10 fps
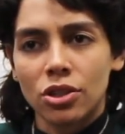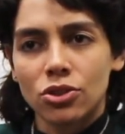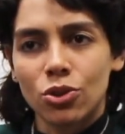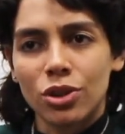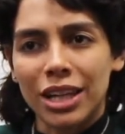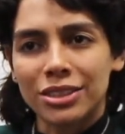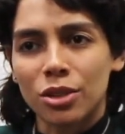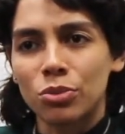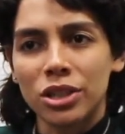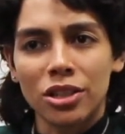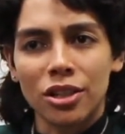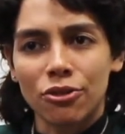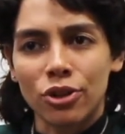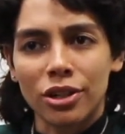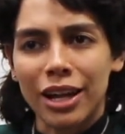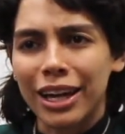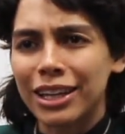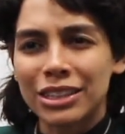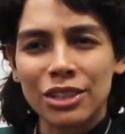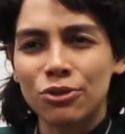So that's completely different. And I
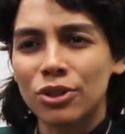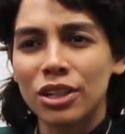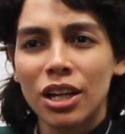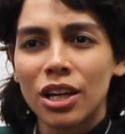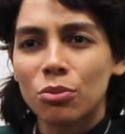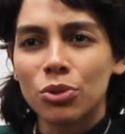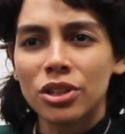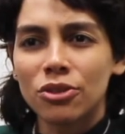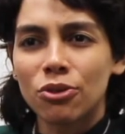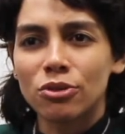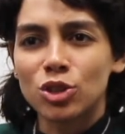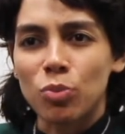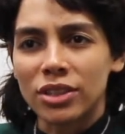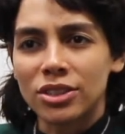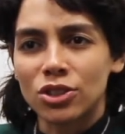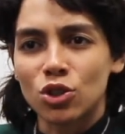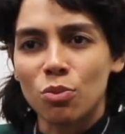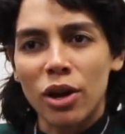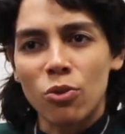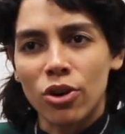get different, completely different responses to
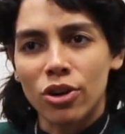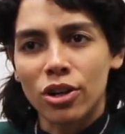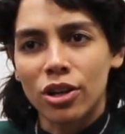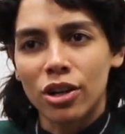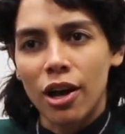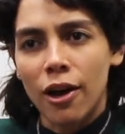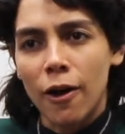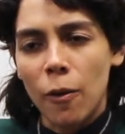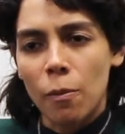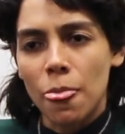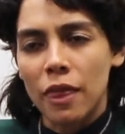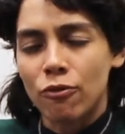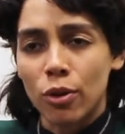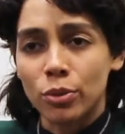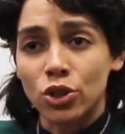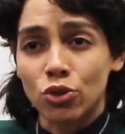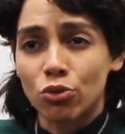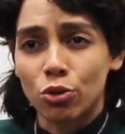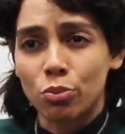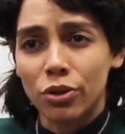my work um, from each
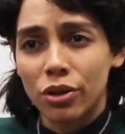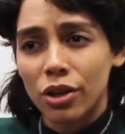group.